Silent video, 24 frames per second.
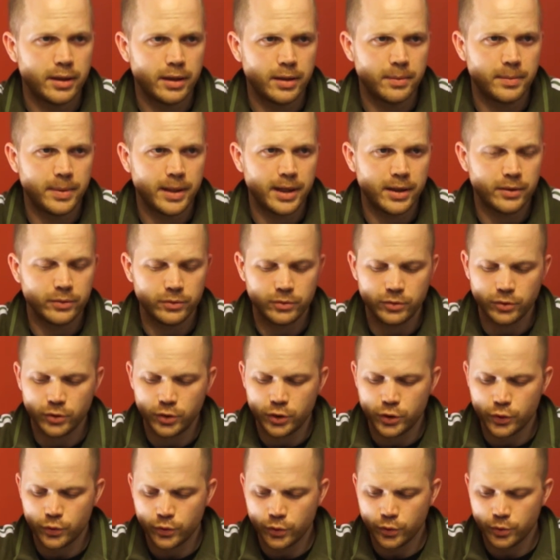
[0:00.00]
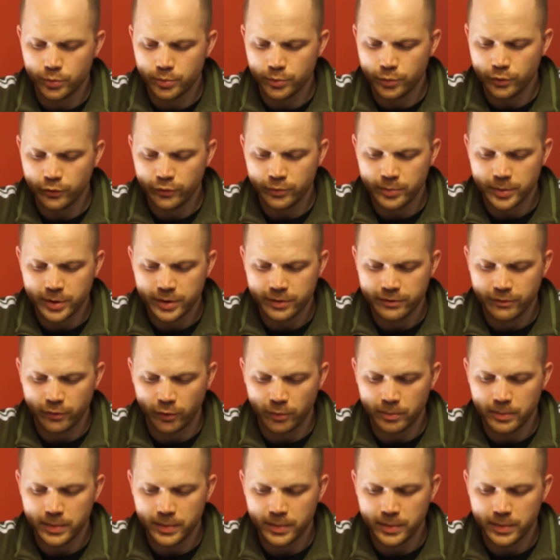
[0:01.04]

about group movement for